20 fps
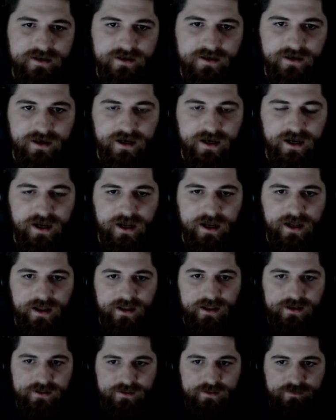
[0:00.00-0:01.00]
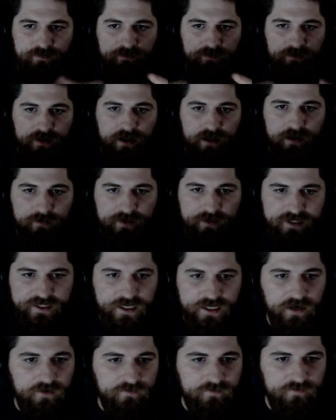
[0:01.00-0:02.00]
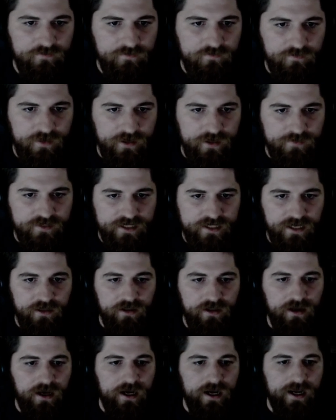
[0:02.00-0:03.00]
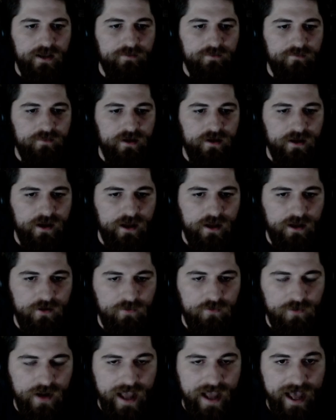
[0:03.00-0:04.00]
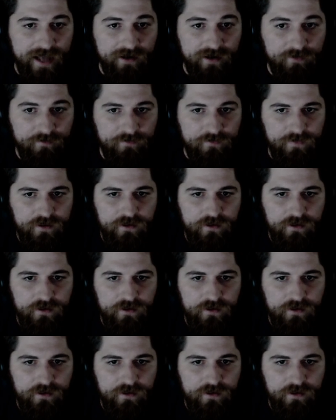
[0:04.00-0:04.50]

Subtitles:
It is myself. My name is Elohim or Adam.